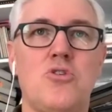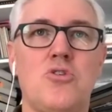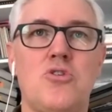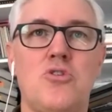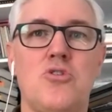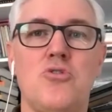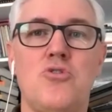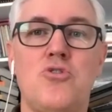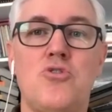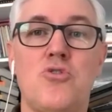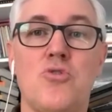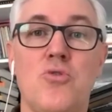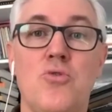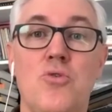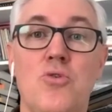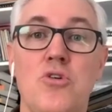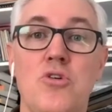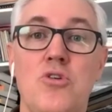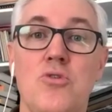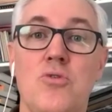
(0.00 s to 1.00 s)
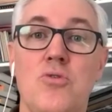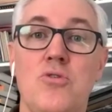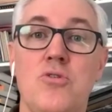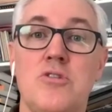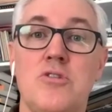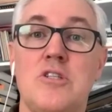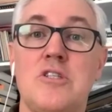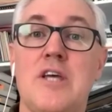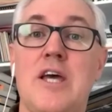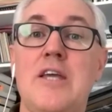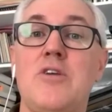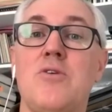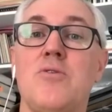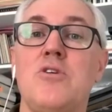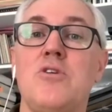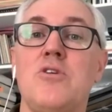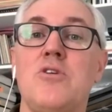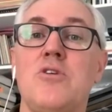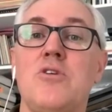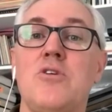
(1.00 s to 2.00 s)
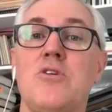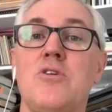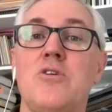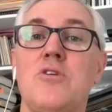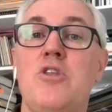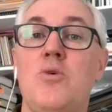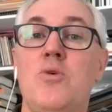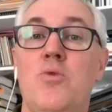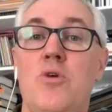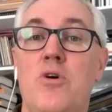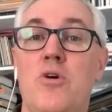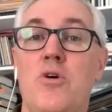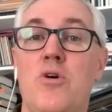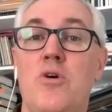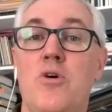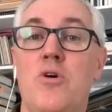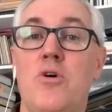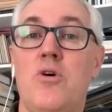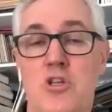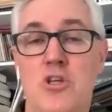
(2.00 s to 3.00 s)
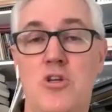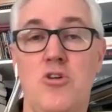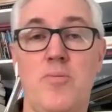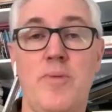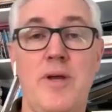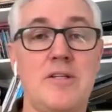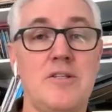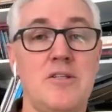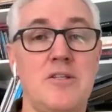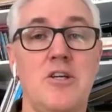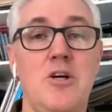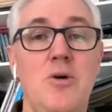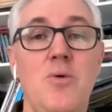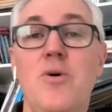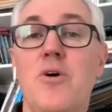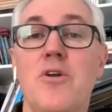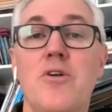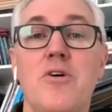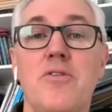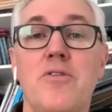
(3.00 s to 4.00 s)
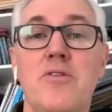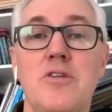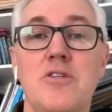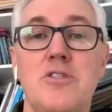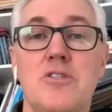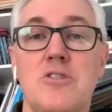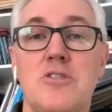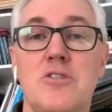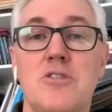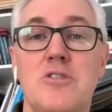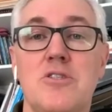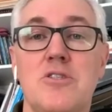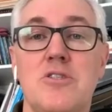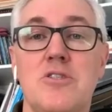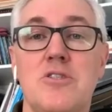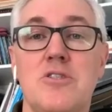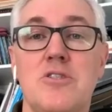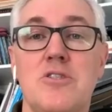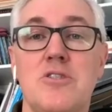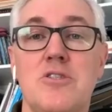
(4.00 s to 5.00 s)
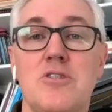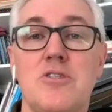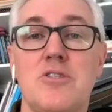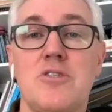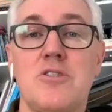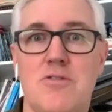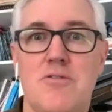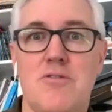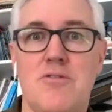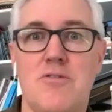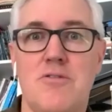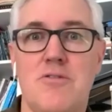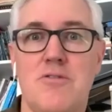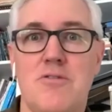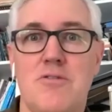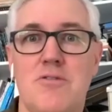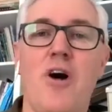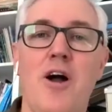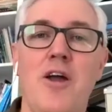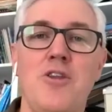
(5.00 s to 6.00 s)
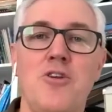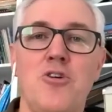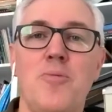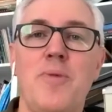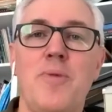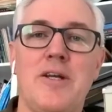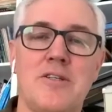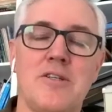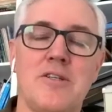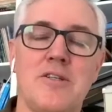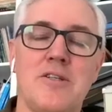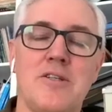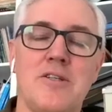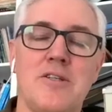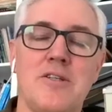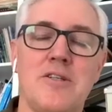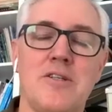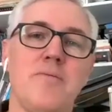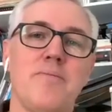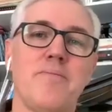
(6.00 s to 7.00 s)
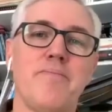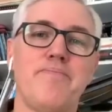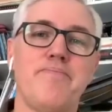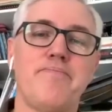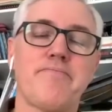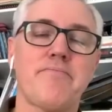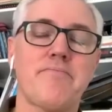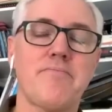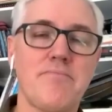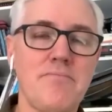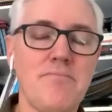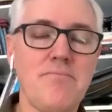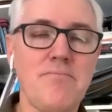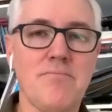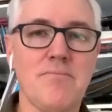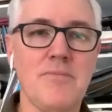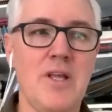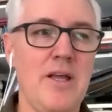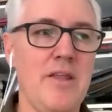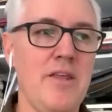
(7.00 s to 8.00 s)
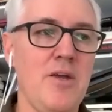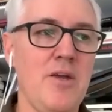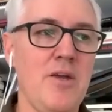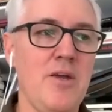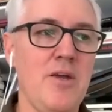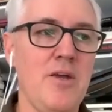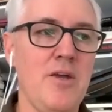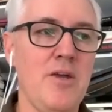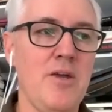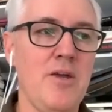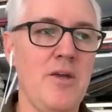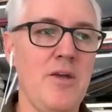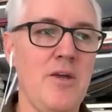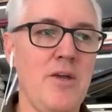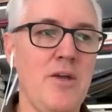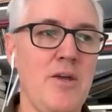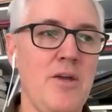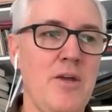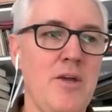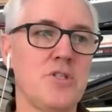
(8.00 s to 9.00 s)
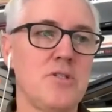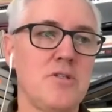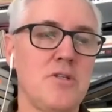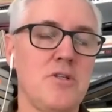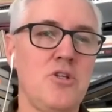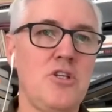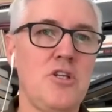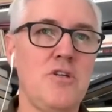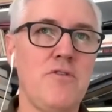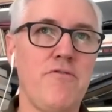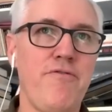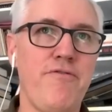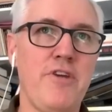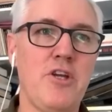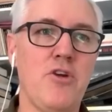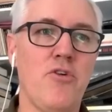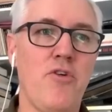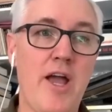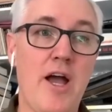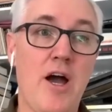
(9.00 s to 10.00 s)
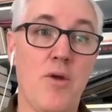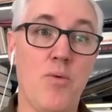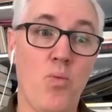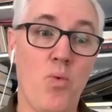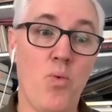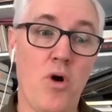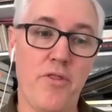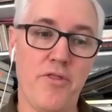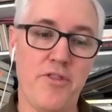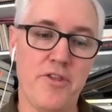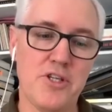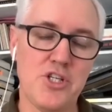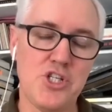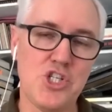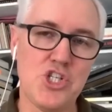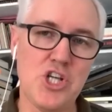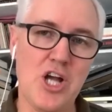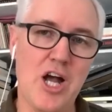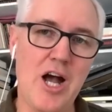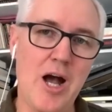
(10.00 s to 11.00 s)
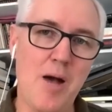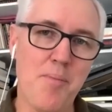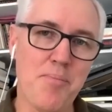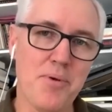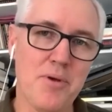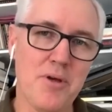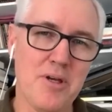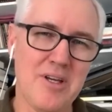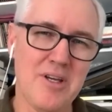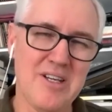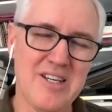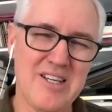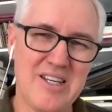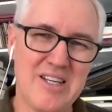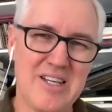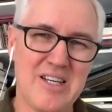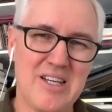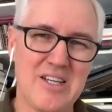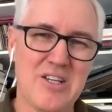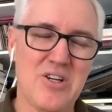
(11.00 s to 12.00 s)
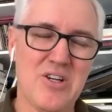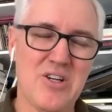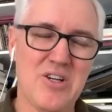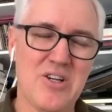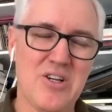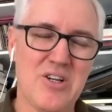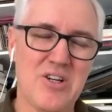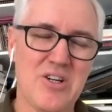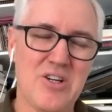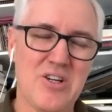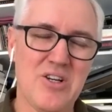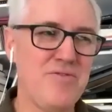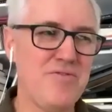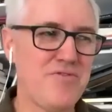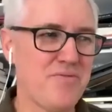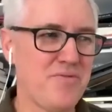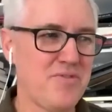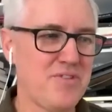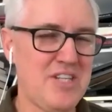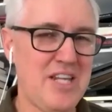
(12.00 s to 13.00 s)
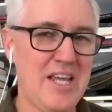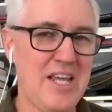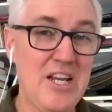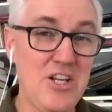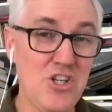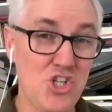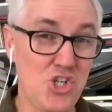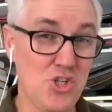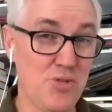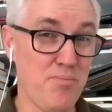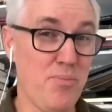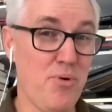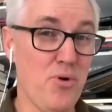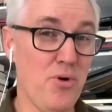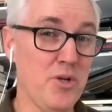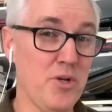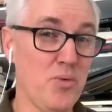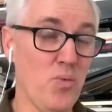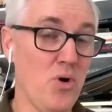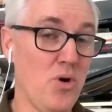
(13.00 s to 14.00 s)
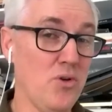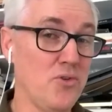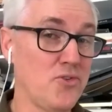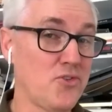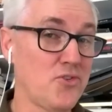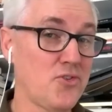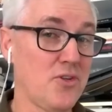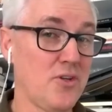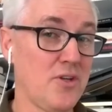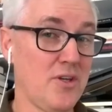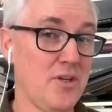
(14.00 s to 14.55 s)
to draw your to take your listeners with you on this journey you're about to go on on this hmm. on this through line you're about to go on there wasn't there wasn't you didn't figure out what the sharp kind of tension point was